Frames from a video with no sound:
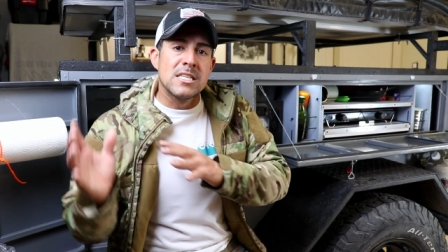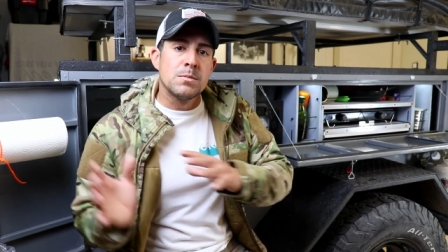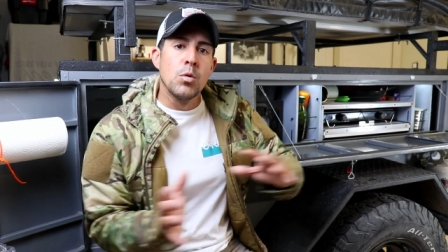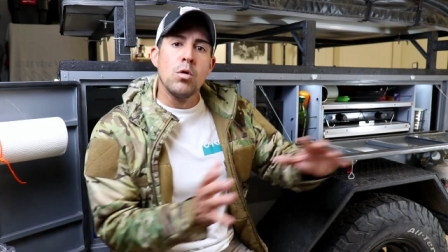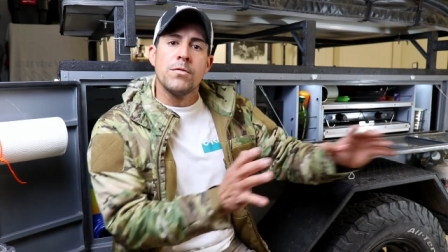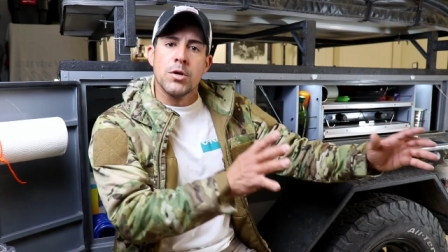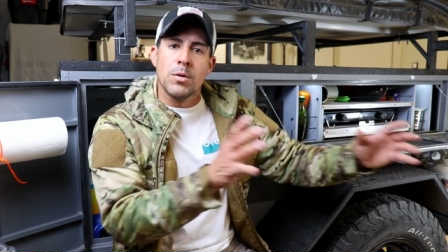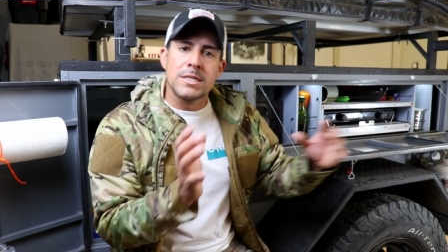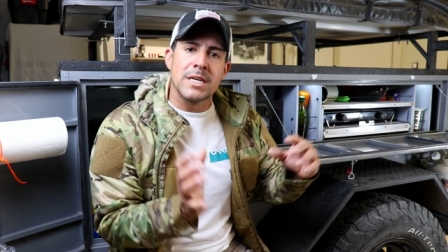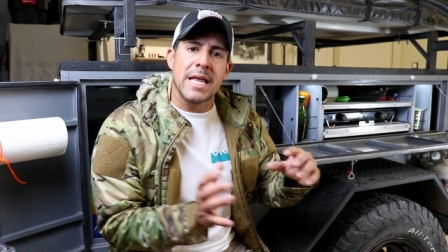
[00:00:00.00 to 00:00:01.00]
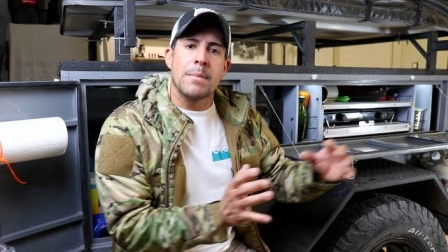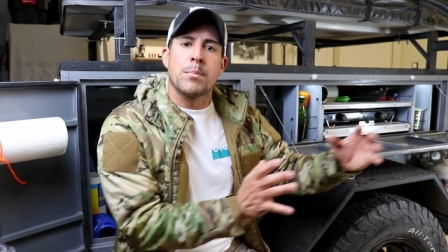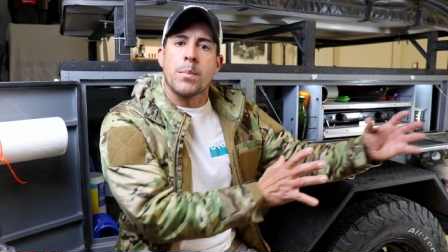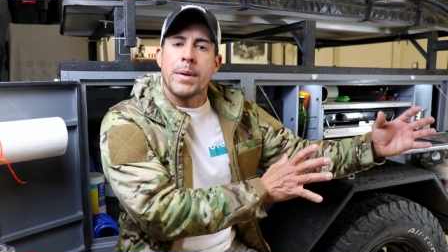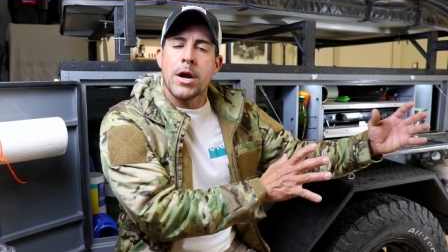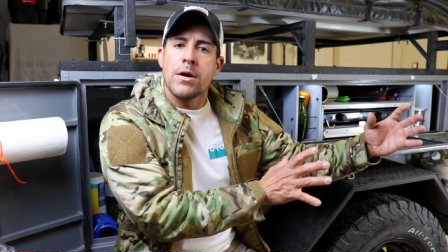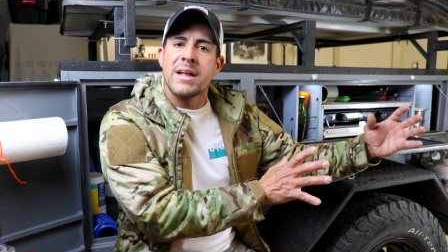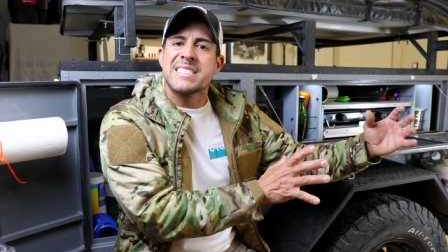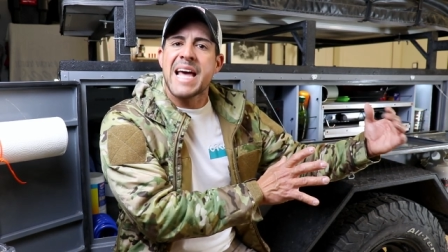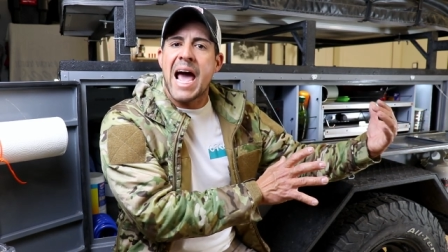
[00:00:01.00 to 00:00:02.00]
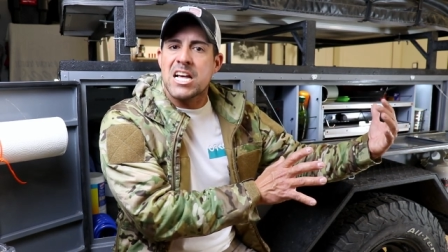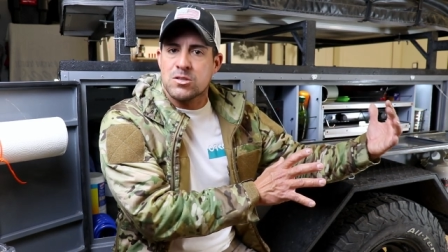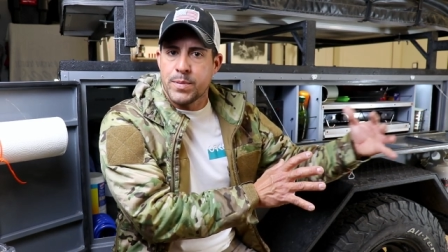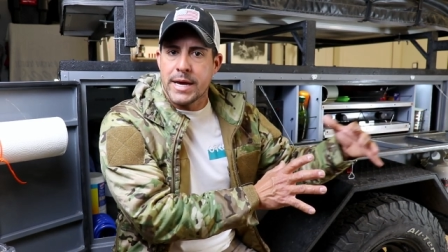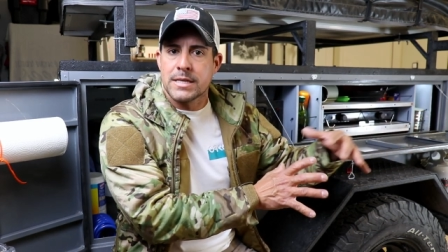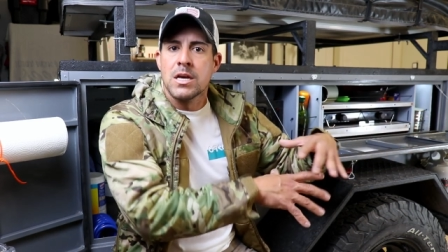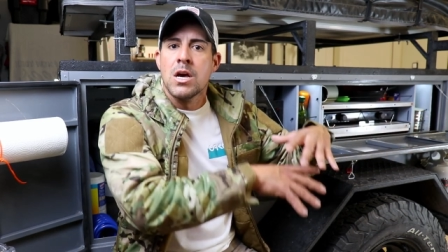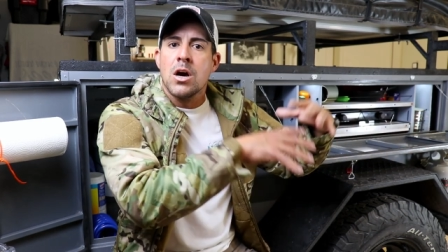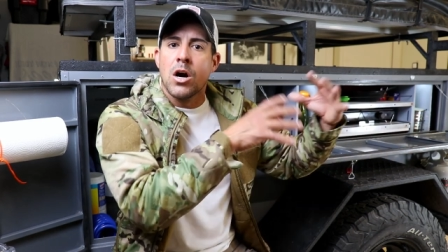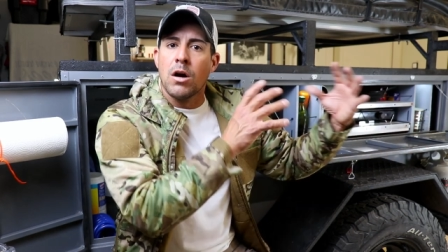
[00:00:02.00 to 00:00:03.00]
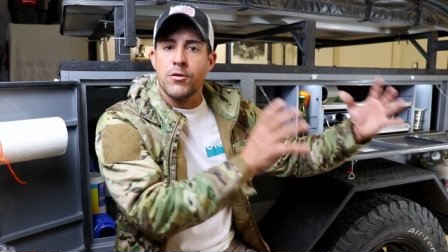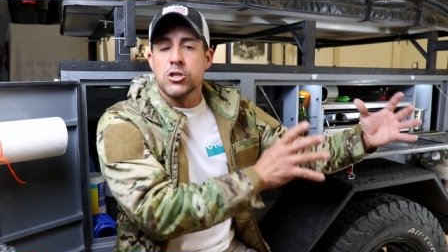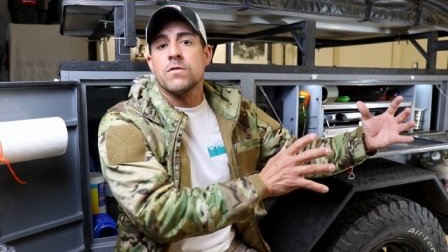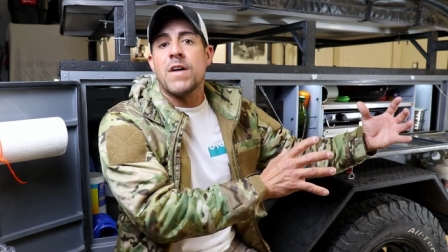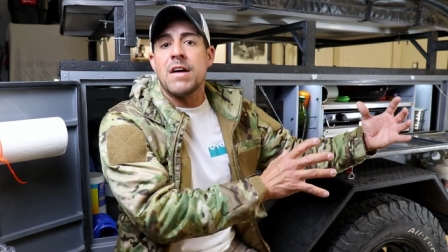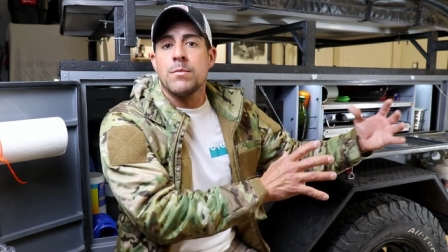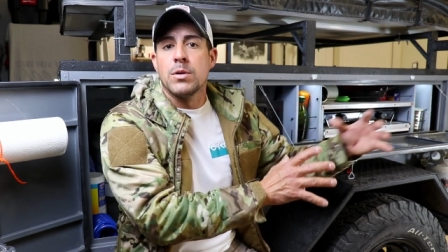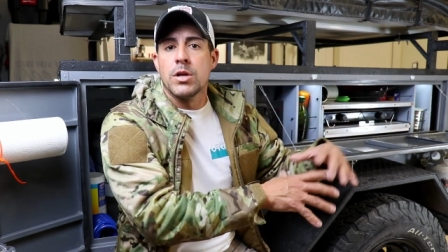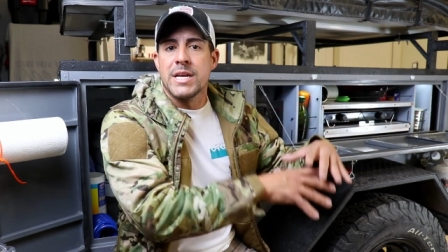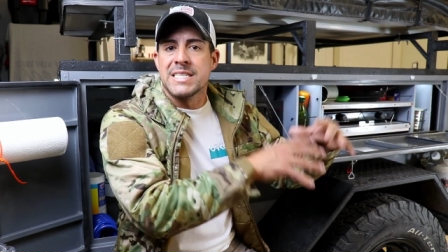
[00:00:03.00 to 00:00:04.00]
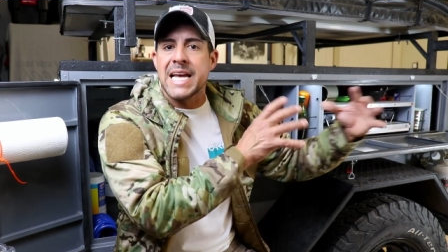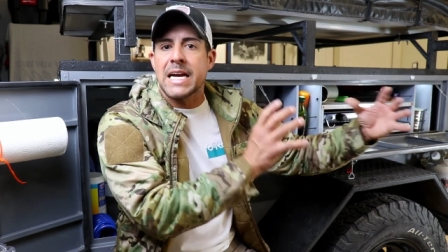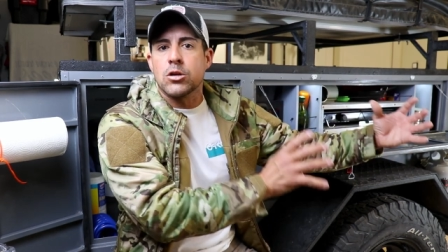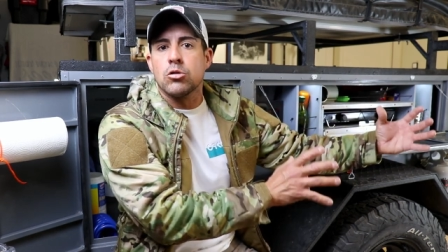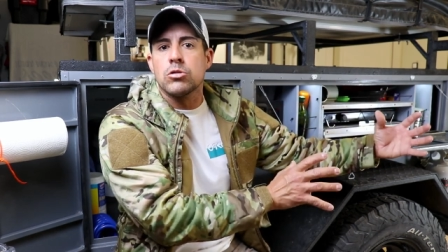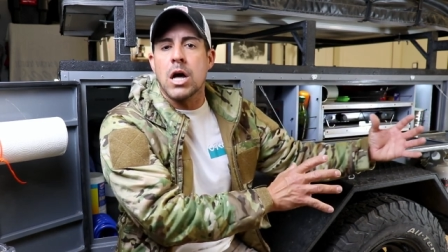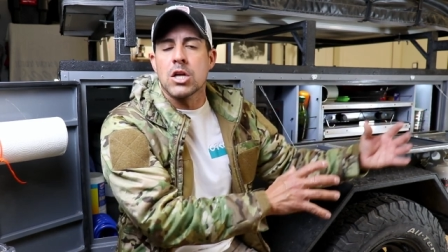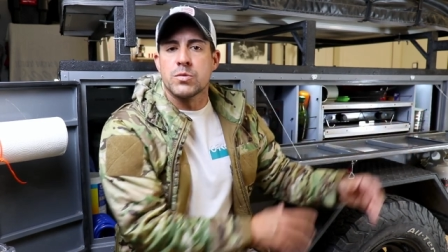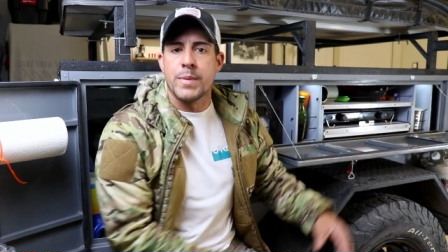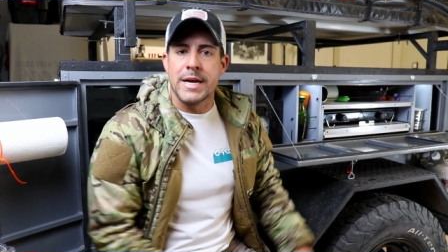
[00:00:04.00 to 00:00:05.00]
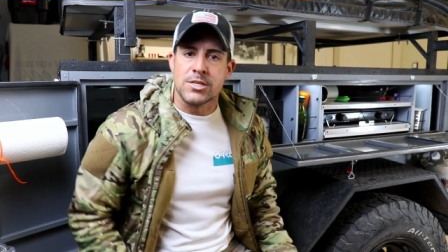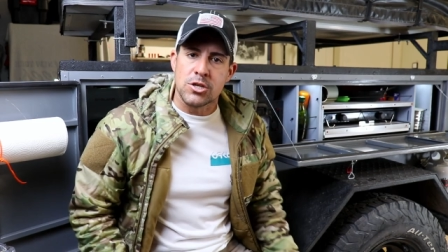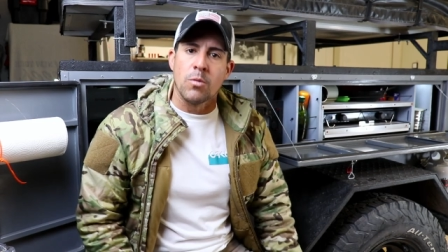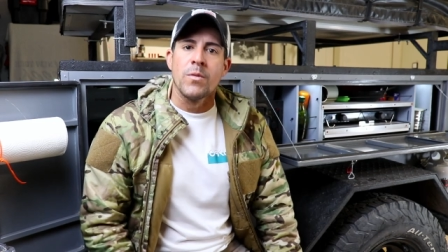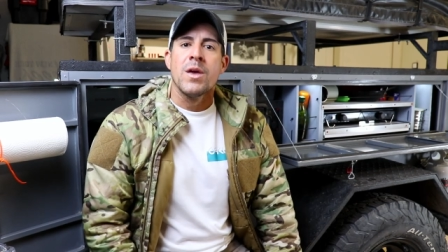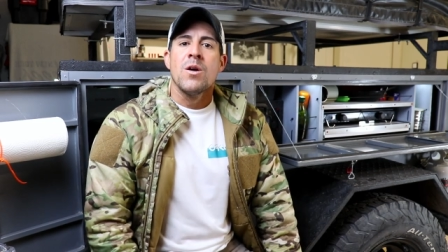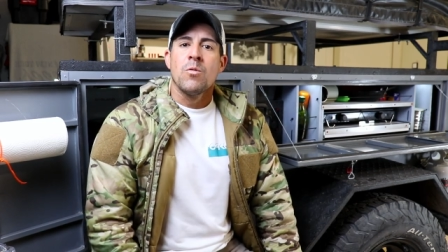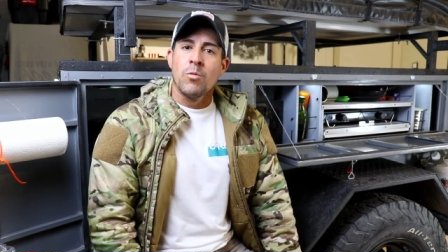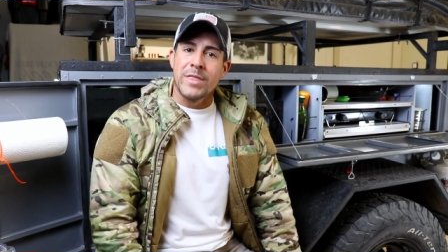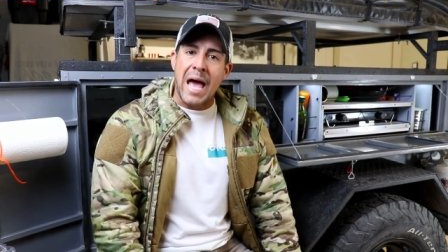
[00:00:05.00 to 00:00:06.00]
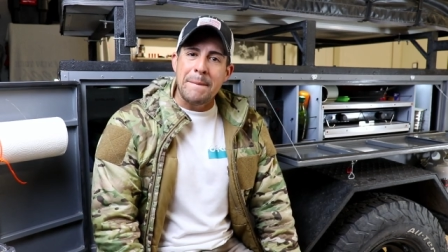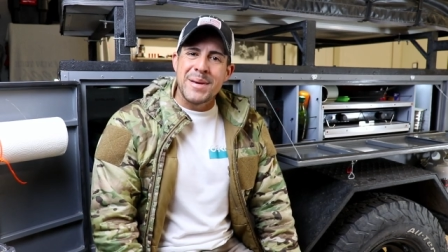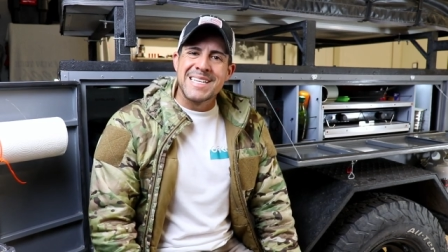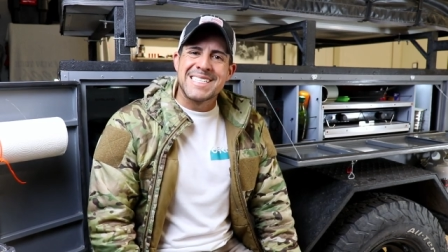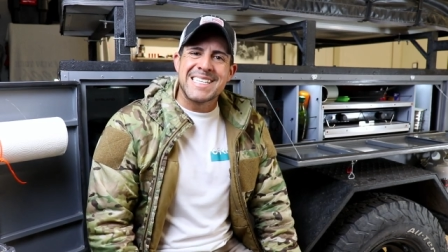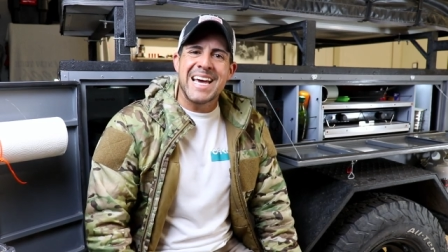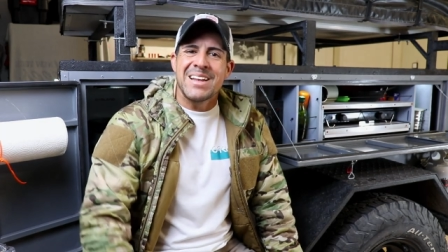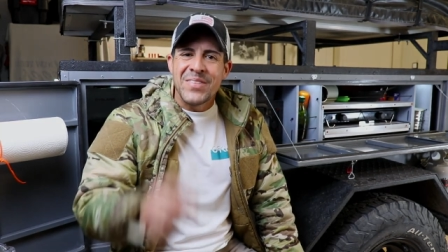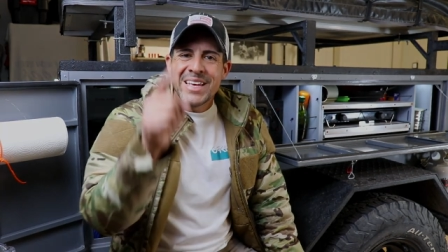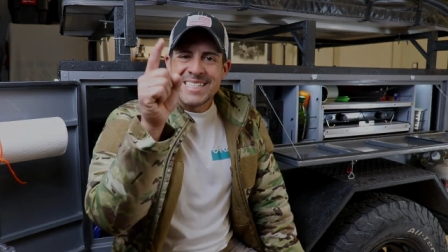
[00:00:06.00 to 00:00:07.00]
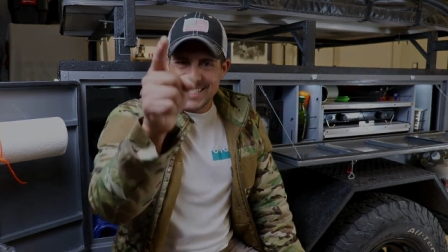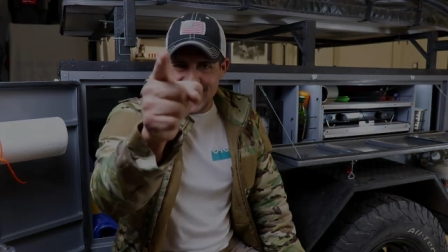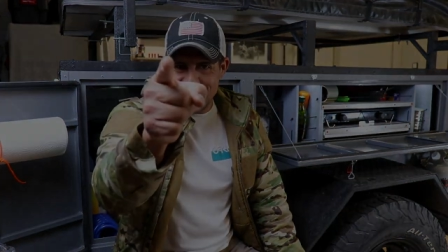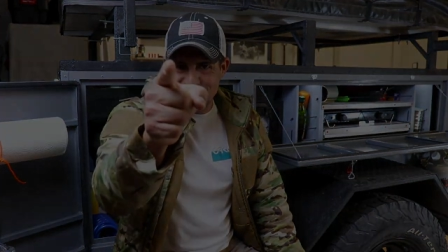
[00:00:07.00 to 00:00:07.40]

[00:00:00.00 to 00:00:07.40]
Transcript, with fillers: least moves you into that preparedness aspect of your survivability and tactical knowledge base. So, with that being said, stay